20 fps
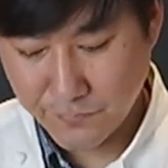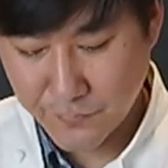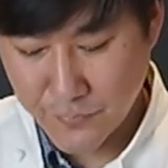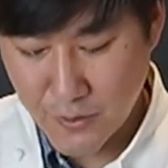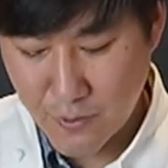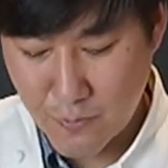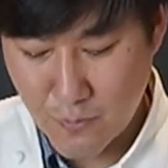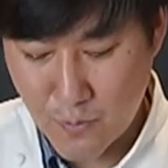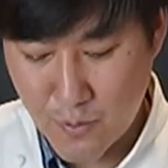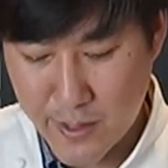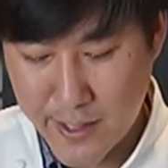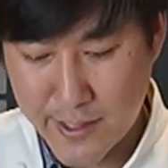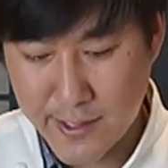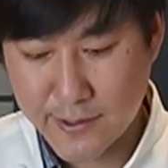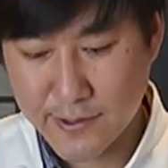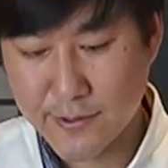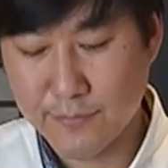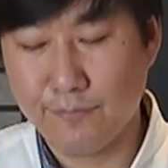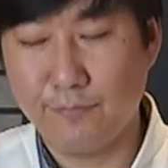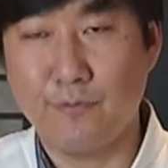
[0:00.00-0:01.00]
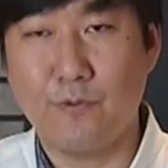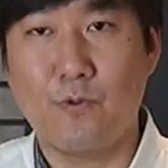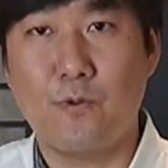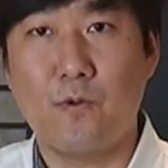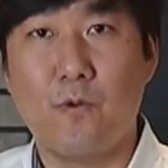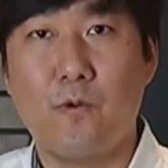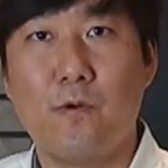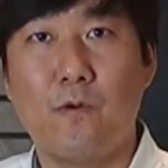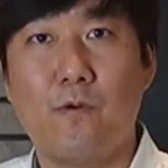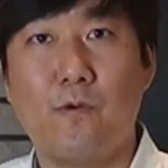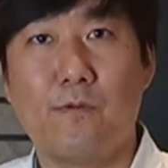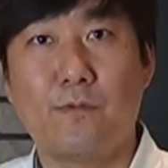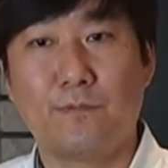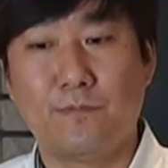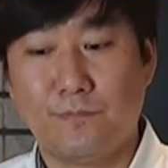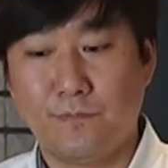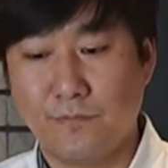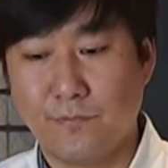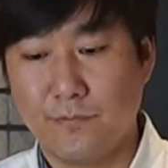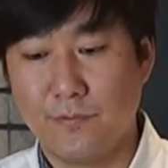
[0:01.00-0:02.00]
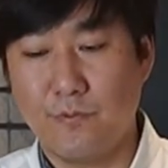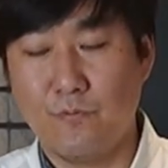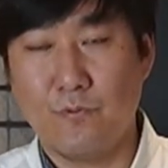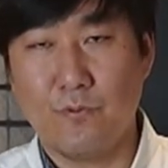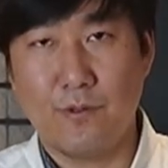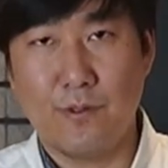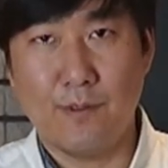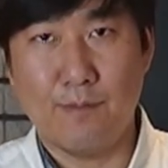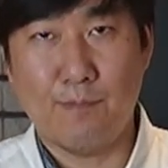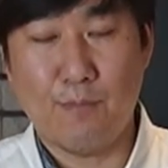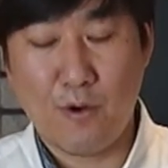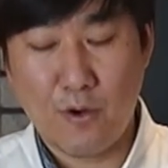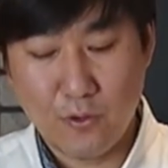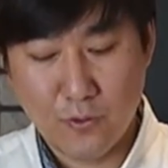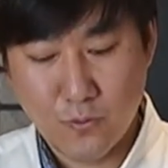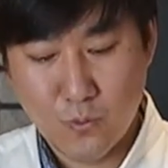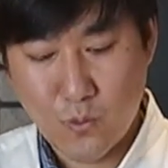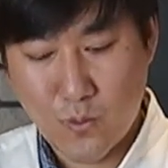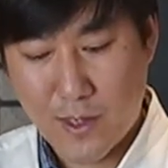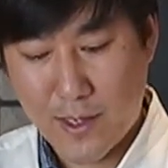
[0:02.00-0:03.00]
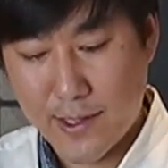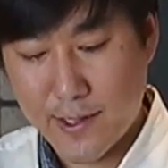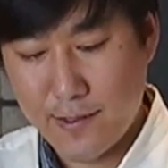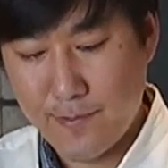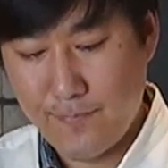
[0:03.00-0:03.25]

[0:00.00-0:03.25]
whereas for the pot one,